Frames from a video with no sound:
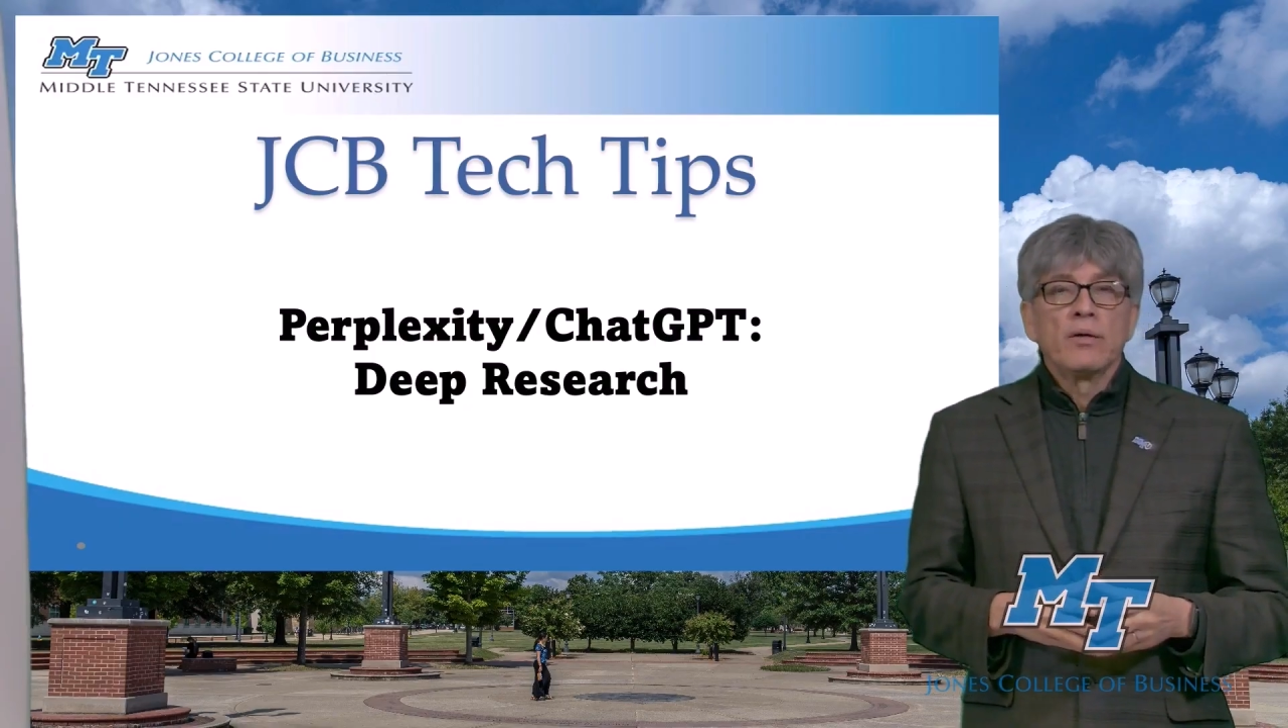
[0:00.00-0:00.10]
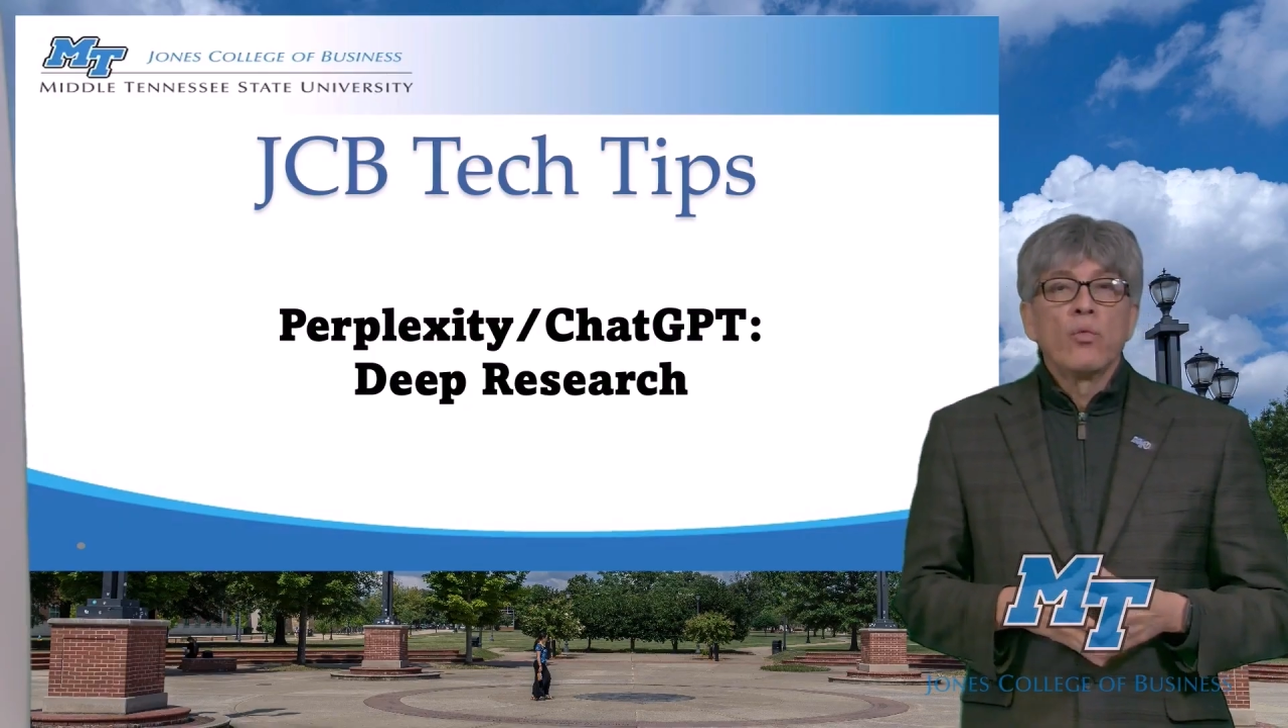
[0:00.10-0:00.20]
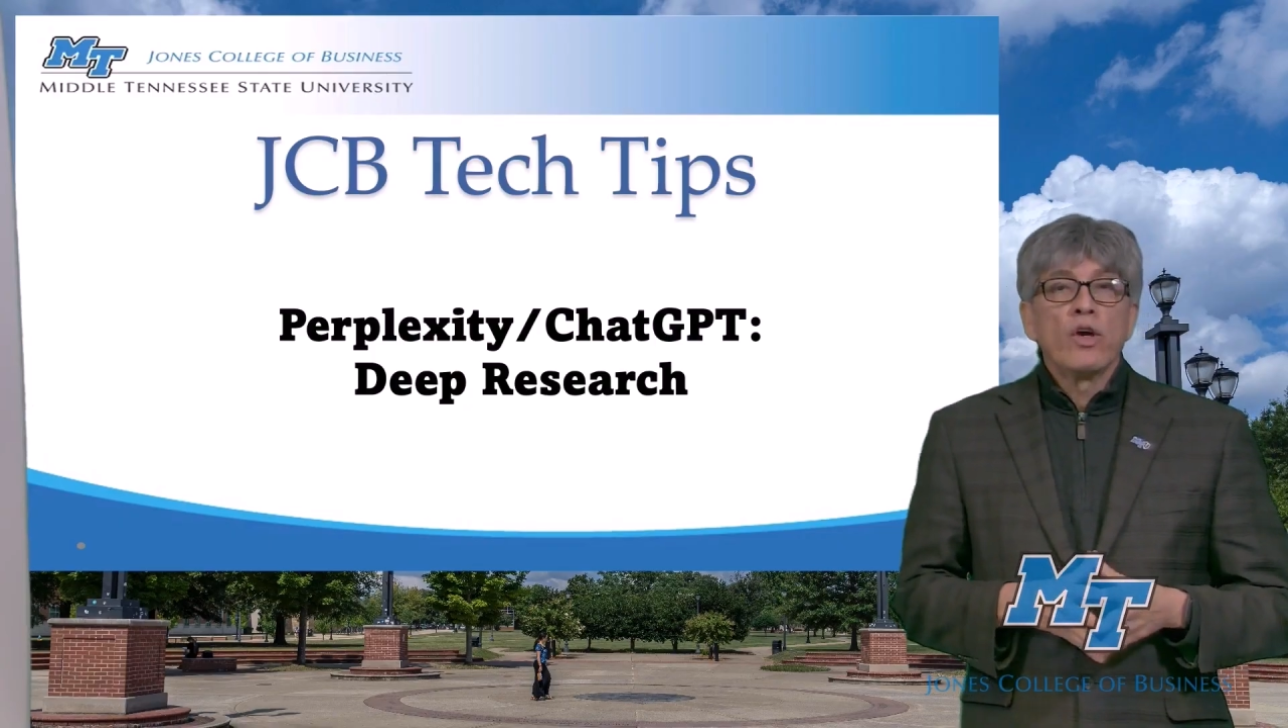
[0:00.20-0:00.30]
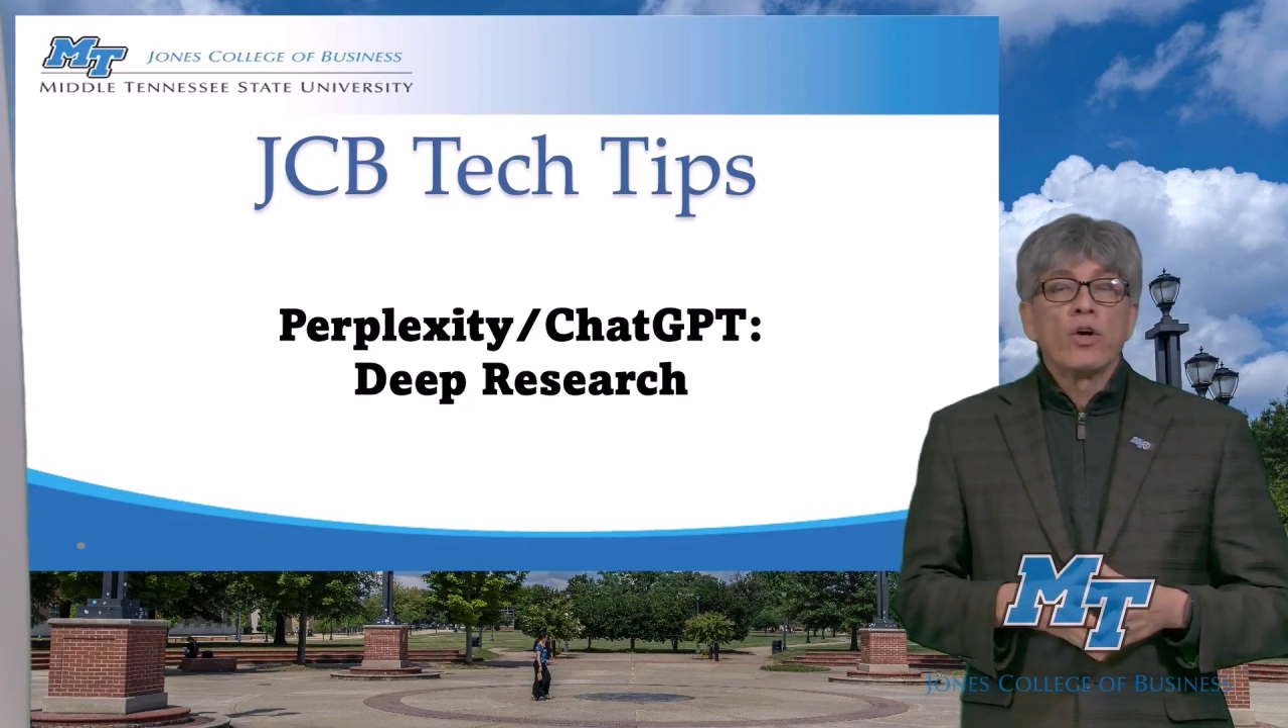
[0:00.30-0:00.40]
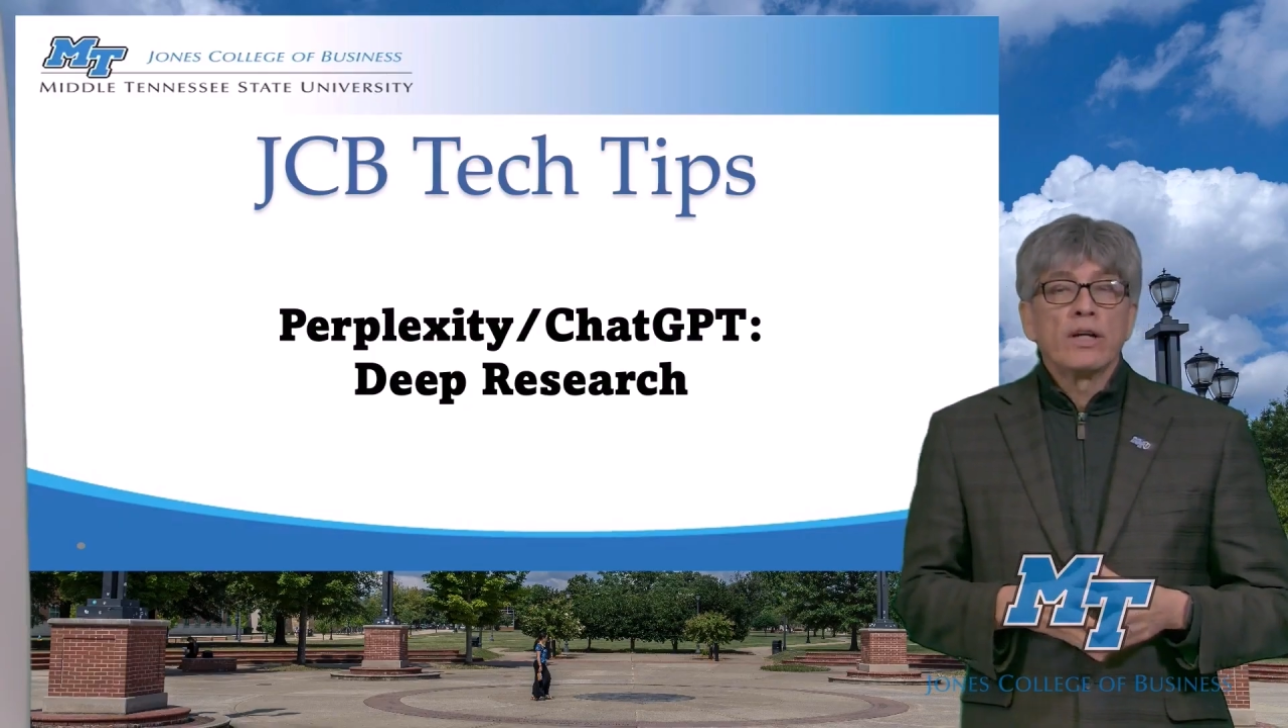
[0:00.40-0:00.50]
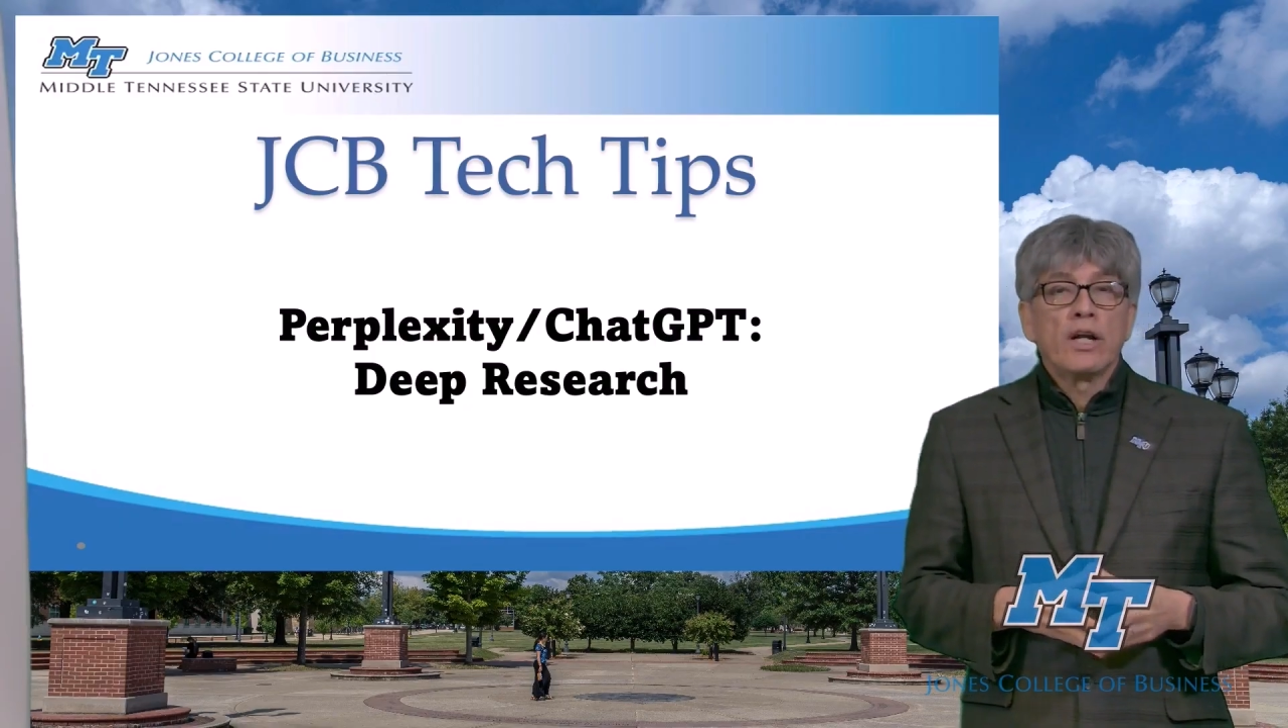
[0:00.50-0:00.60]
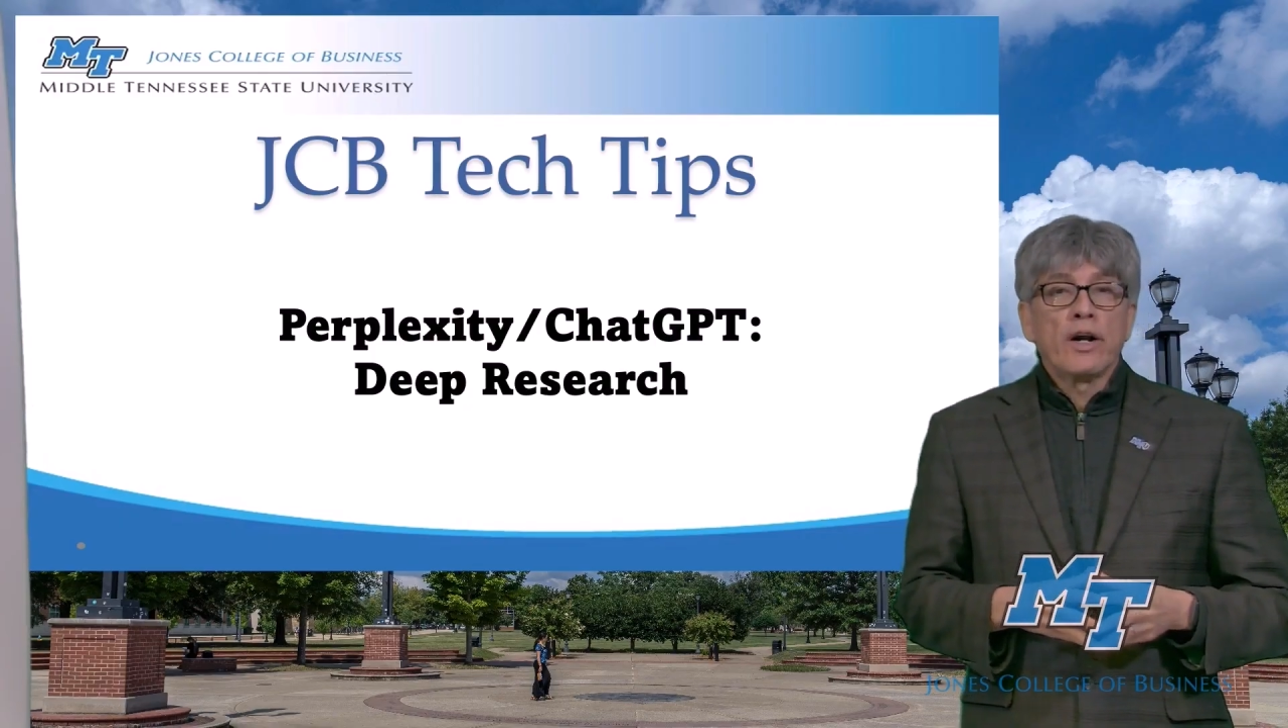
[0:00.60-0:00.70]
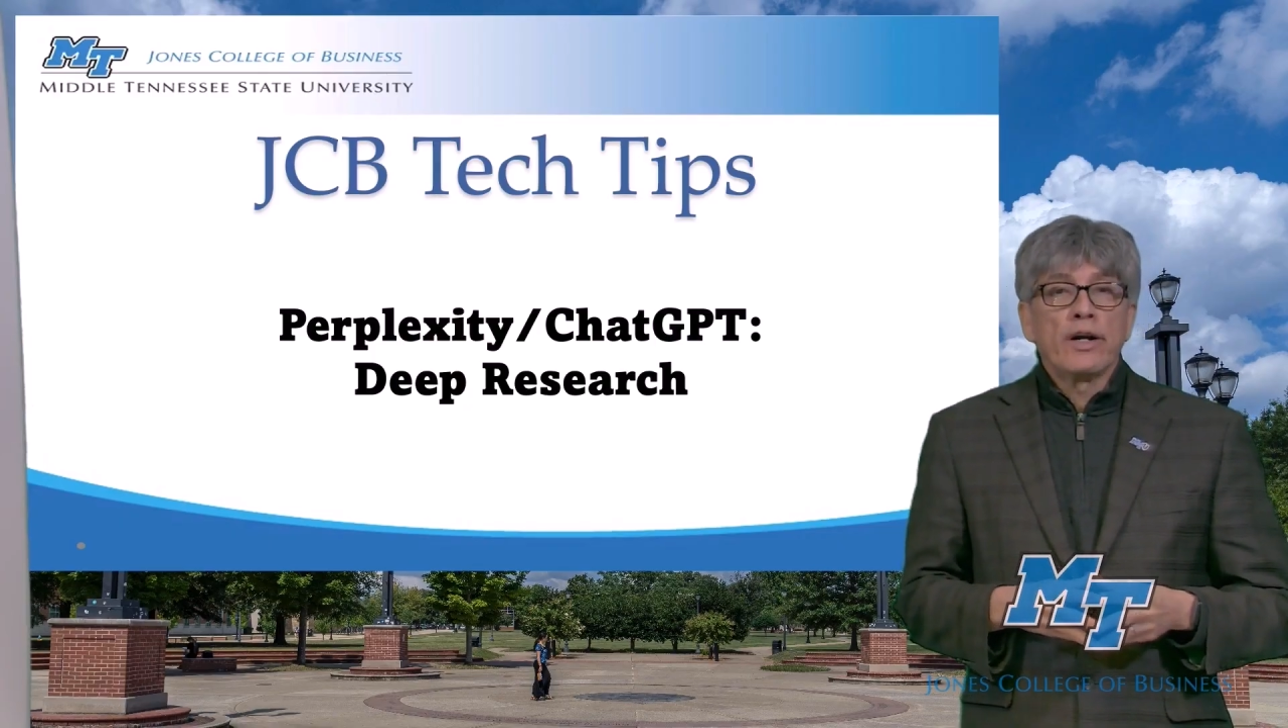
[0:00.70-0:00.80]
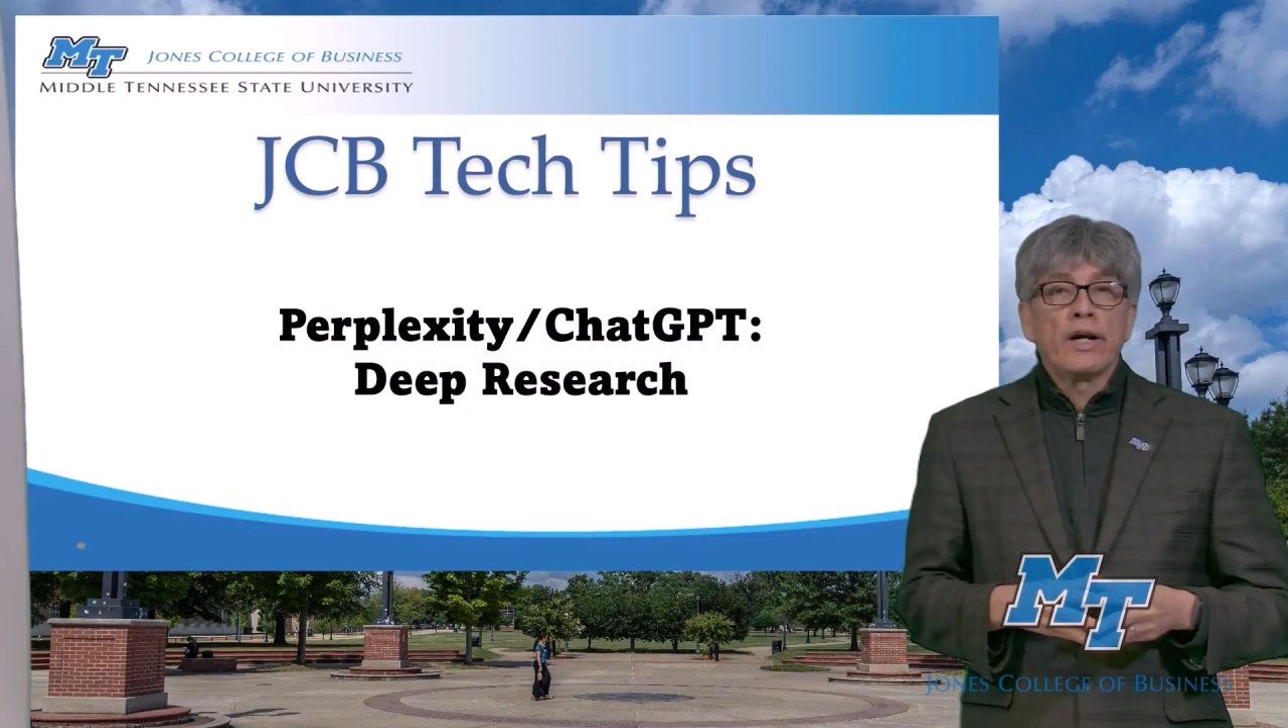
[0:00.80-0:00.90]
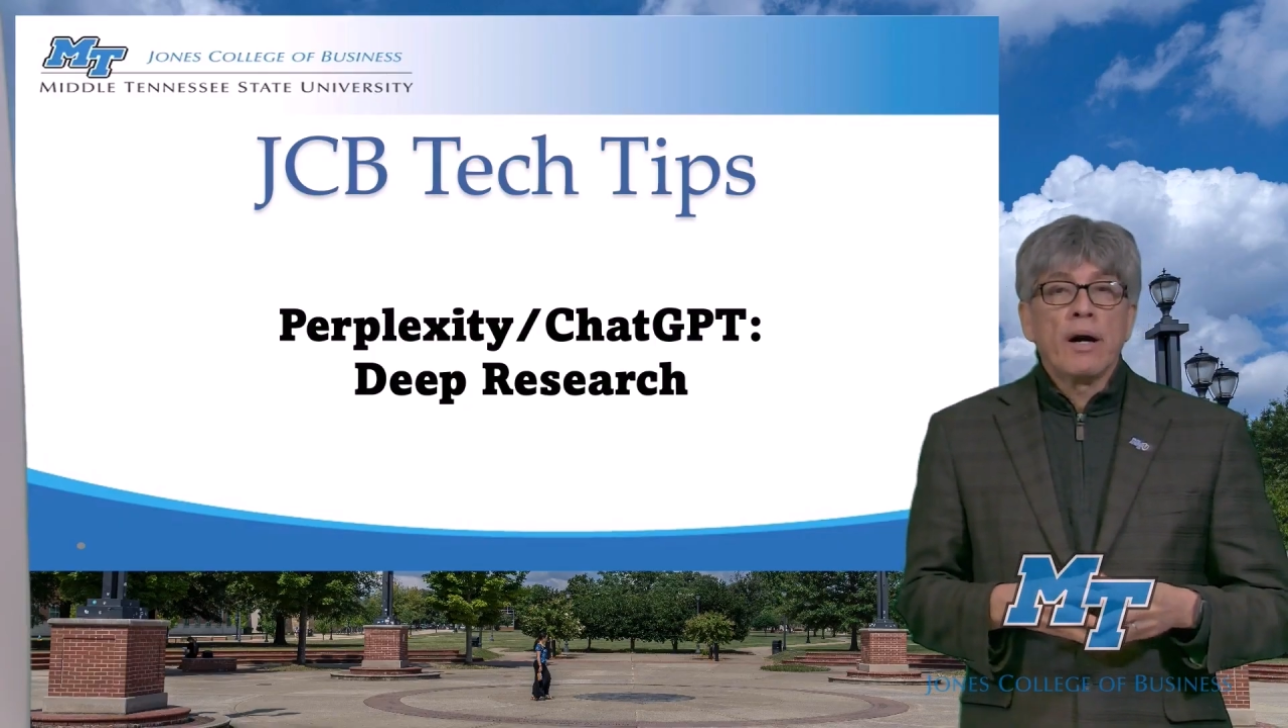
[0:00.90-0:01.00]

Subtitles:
we're going to learn